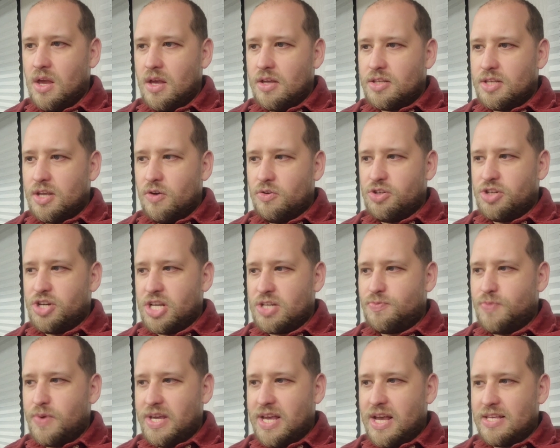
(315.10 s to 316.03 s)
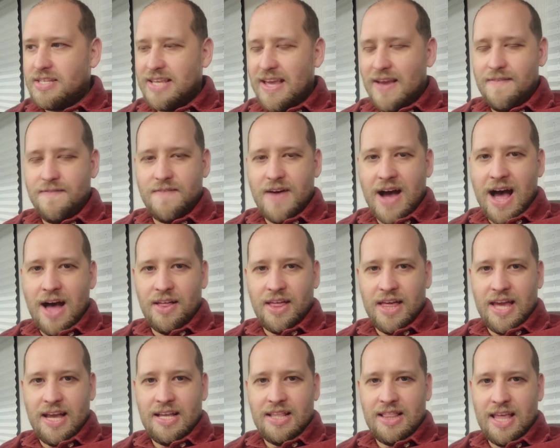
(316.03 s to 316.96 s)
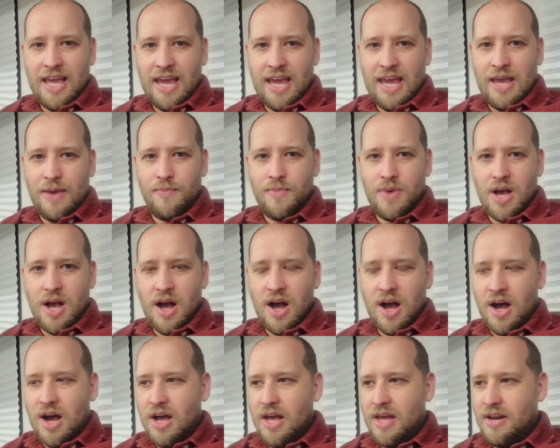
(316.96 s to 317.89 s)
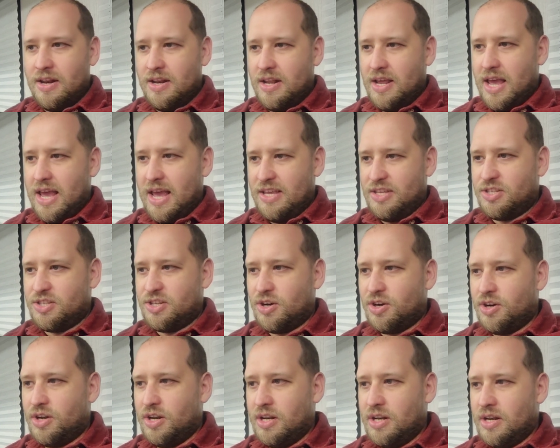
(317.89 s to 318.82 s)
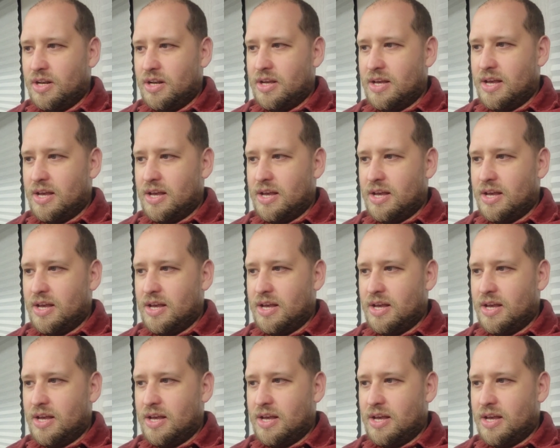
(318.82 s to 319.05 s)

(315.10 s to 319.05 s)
So just because they file a claim on a certain